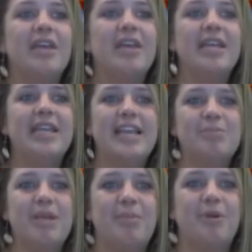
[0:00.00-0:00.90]
Case
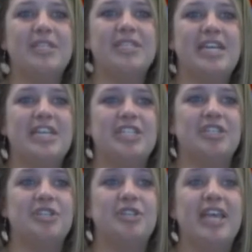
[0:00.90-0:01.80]
made a
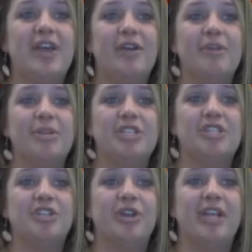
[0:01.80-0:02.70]
presentation to the County
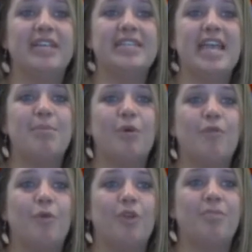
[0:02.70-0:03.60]
Commission during its April
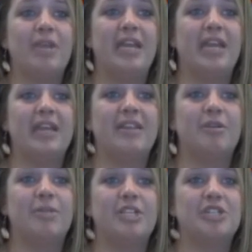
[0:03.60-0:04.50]
4th meeting in the
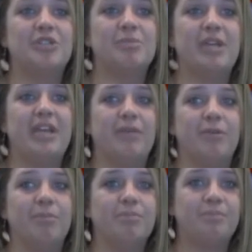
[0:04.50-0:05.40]
Commissioners' meeting
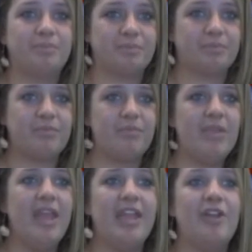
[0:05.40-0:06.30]
room.
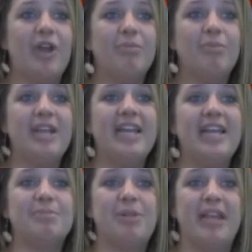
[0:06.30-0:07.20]
A groundbreaking
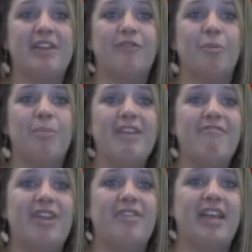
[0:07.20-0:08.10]
is planned for May
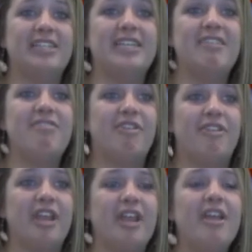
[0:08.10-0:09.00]
5th at
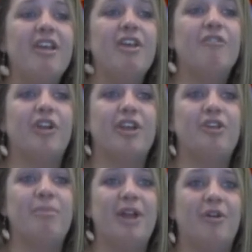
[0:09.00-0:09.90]
10:30 for a
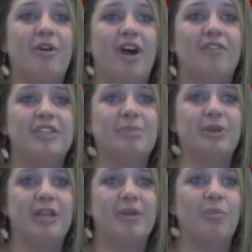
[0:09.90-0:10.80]
new medical office
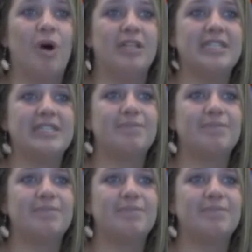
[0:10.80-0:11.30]
building in Wallace.